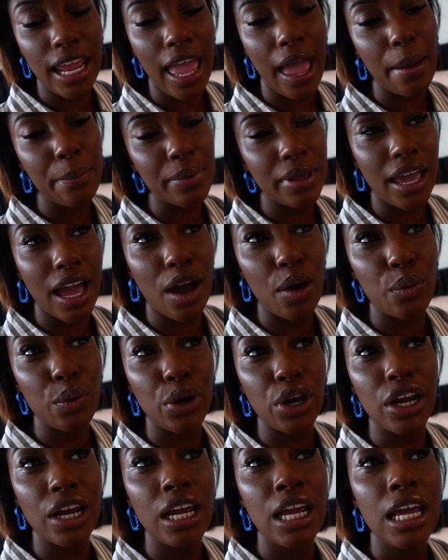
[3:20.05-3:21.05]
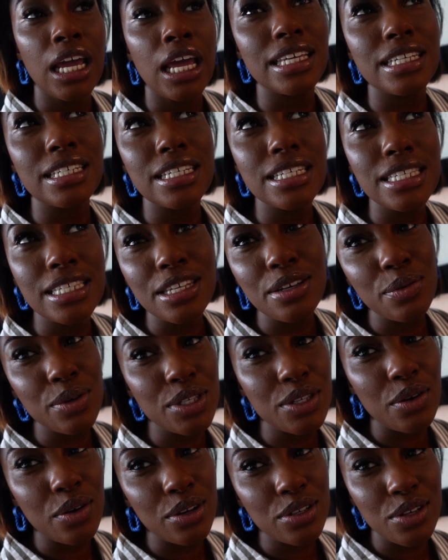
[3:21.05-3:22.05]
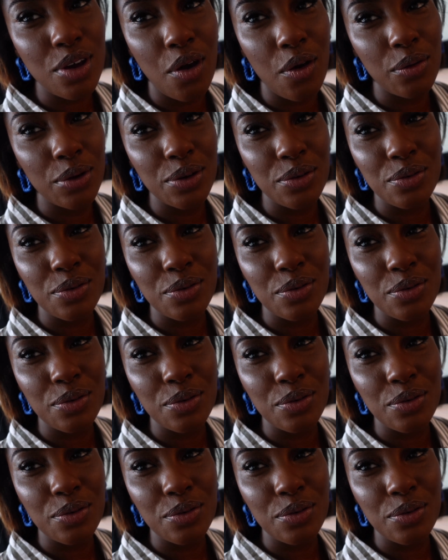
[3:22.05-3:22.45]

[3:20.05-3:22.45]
happy hour and just see what's always going